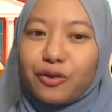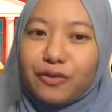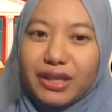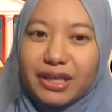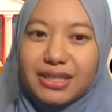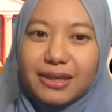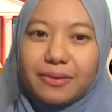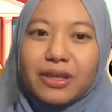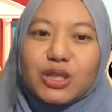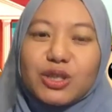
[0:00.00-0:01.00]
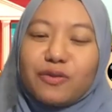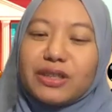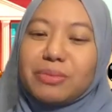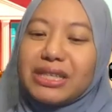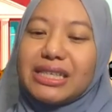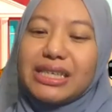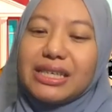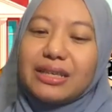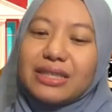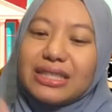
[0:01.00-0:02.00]
COVID 19. So, vitamin
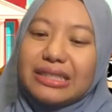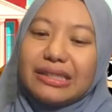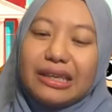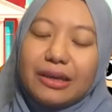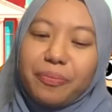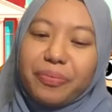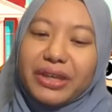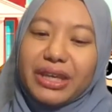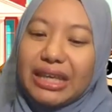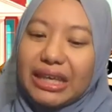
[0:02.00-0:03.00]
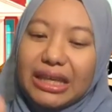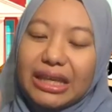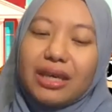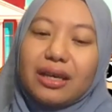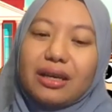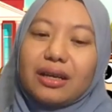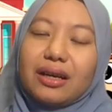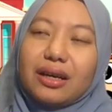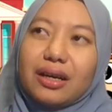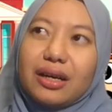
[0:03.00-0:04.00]
D, C, E,
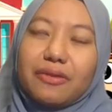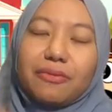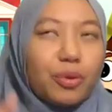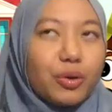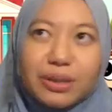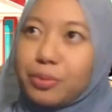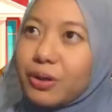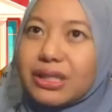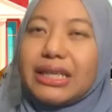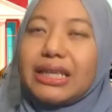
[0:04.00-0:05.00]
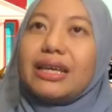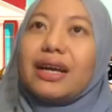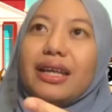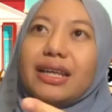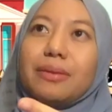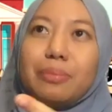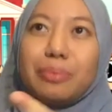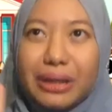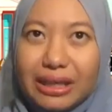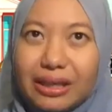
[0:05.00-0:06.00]
uh, most importantly, and then
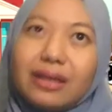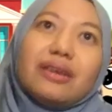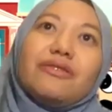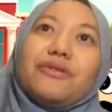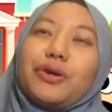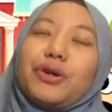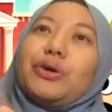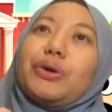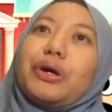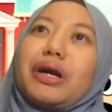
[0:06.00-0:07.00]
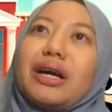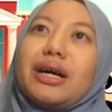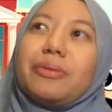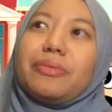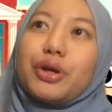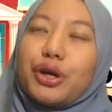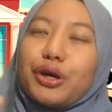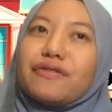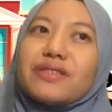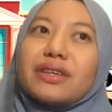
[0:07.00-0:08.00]
B for your um,
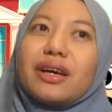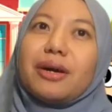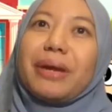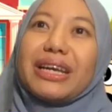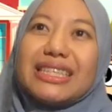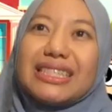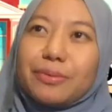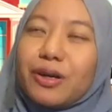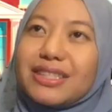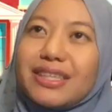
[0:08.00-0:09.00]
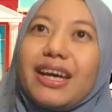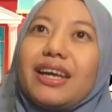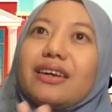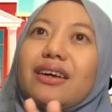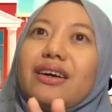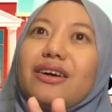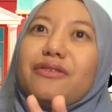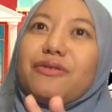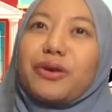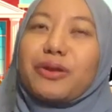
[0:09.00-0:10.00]
nerves, uh, magnesium oxide uh,
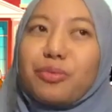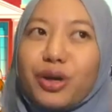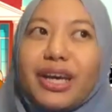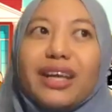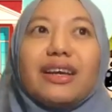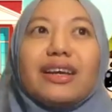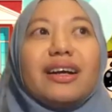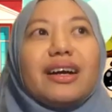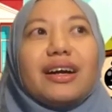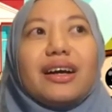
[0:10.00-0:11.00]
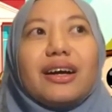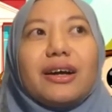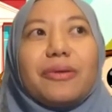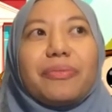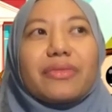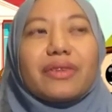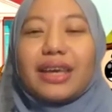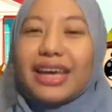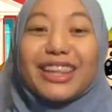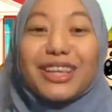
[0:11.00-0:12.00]
for the brain, um,
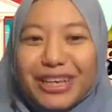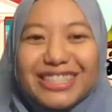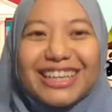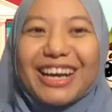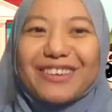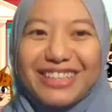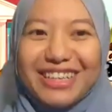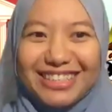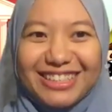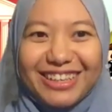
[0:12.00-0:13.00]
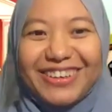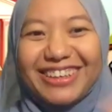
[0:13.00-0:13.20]
and the rest that i shared just now.